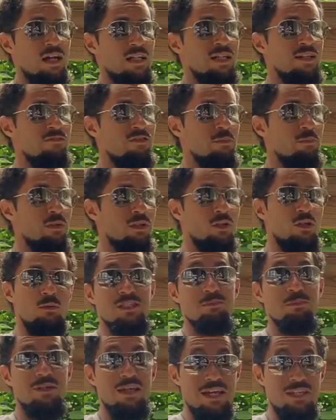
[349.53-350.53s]
give them a little
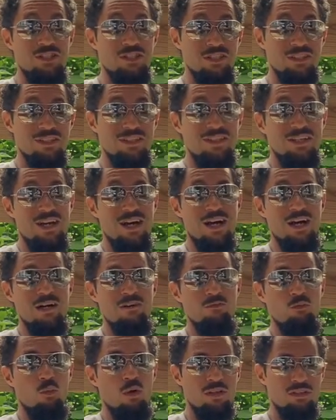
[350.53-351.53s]
explanation
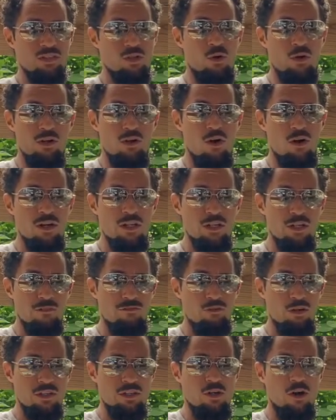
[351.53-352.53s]
of what's going on in your
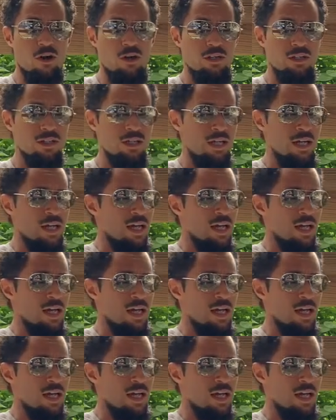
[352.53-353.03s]
front yard